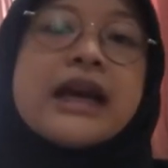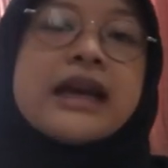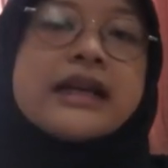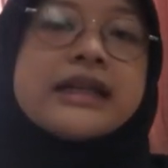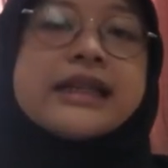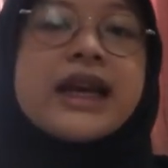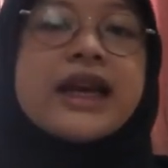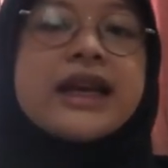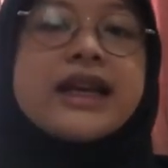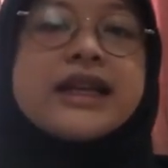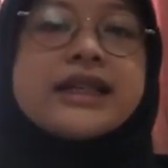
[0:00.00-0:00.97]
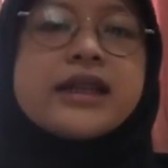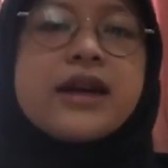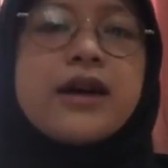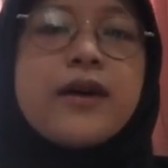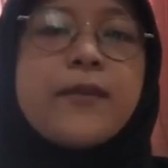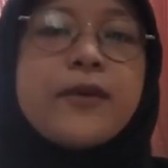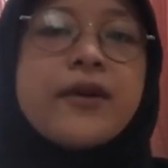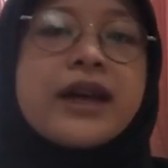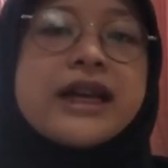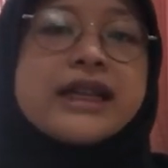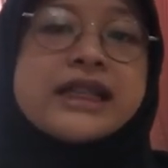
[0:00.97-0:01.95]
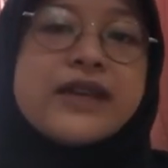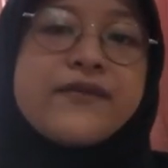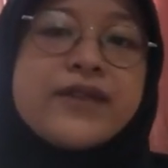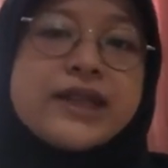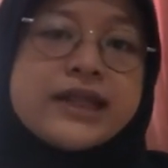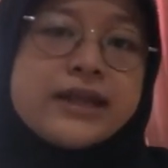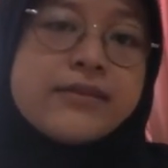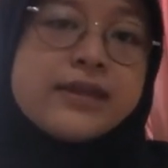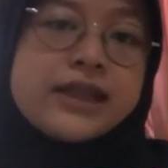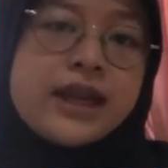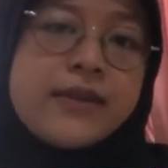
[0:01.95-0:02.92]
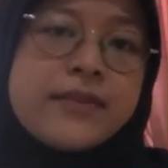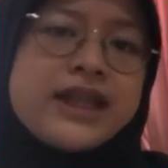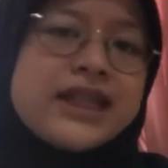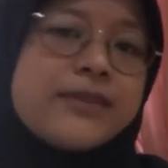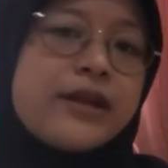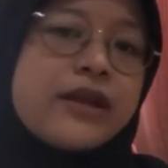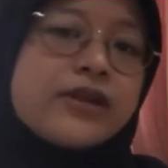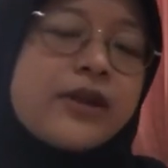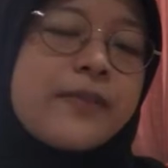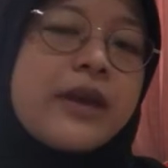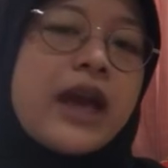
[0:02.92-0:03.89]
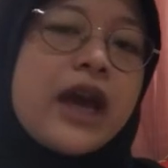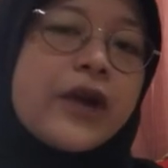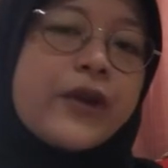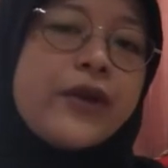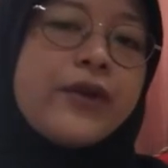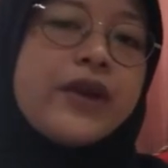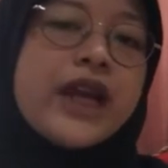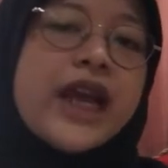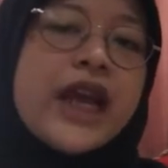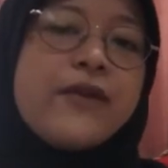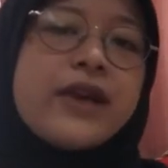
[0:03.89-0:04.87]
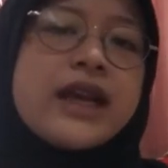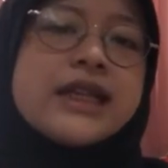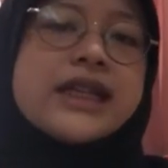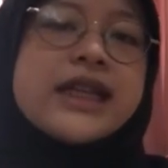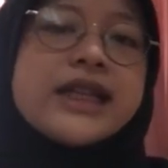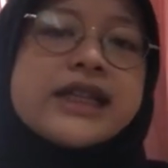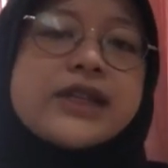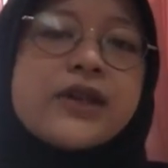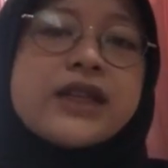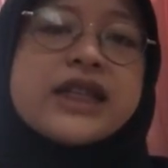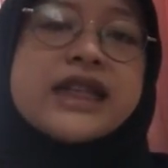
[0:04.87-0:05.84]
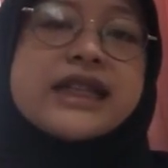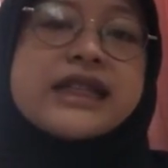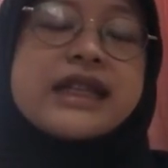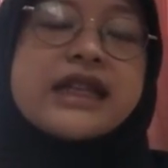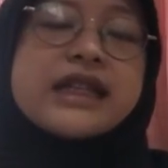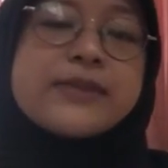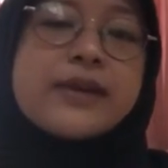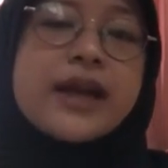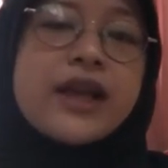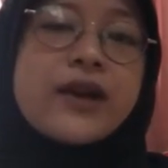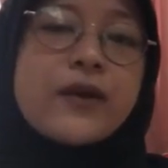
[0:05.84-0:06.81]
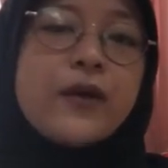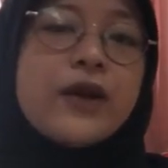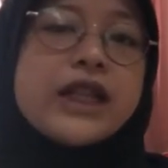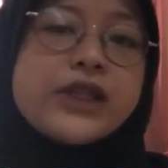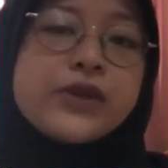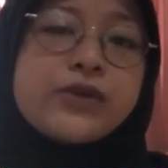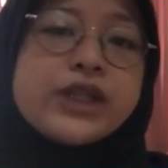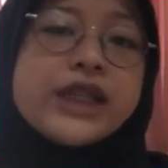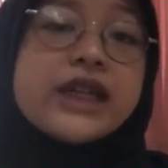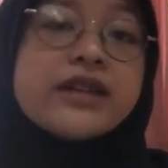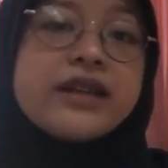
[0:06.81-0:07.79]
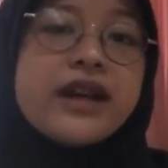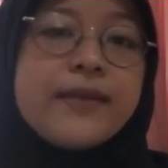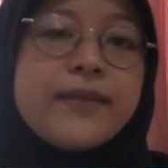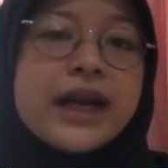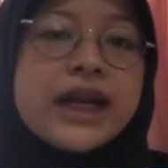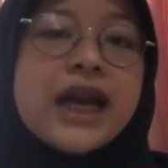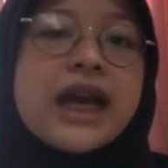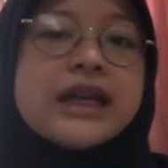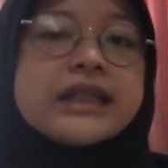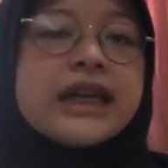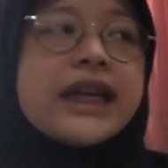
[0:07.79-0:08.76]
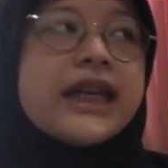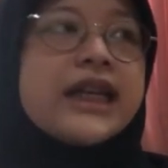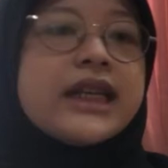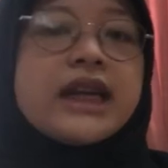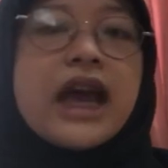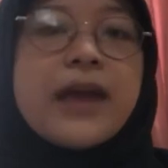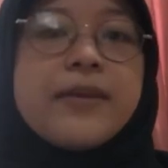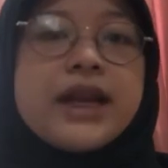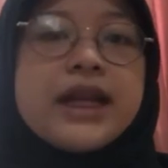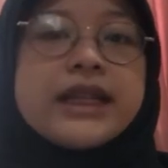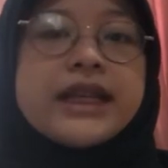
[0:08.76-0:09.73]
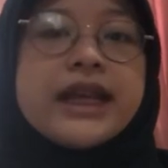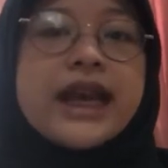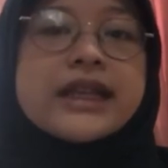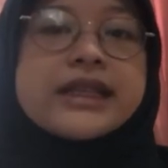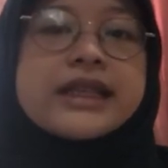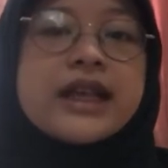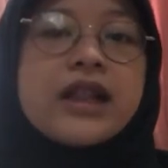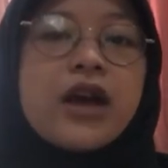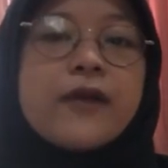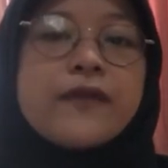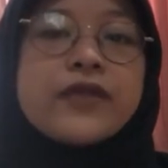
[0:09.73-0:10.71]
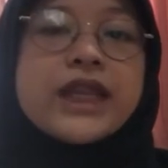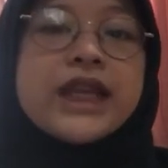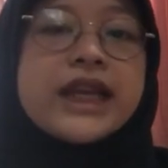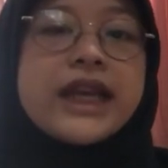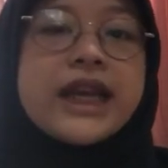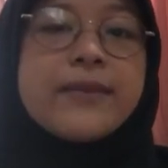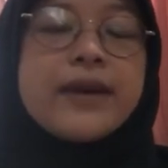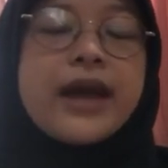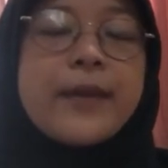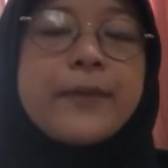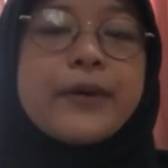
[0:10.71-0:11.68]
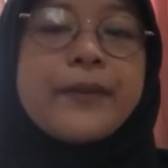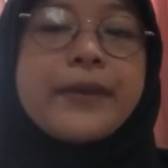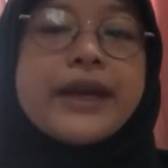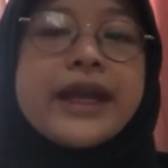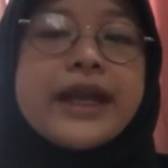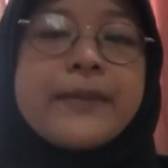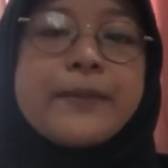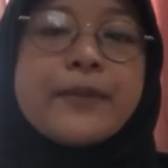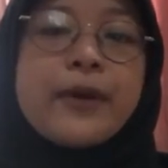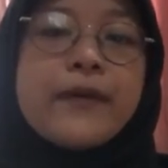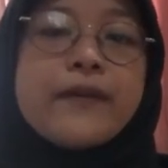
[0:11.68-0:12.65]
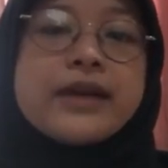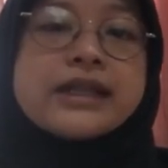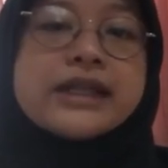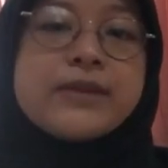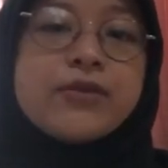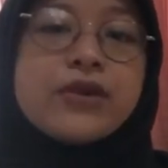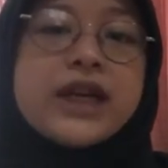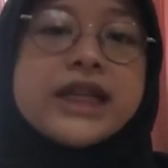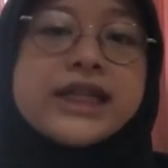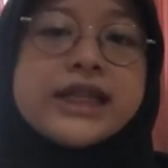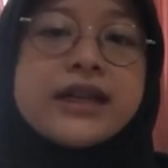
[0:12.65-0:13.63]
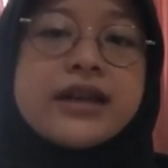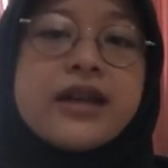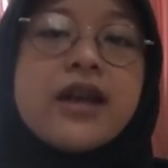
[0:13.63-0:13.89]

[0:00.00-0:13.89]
The second is Progressivism stream. This philosophy argues that education is not just transferring knowledge to children, but training the ability and skill of thinking by providing proper stimulation.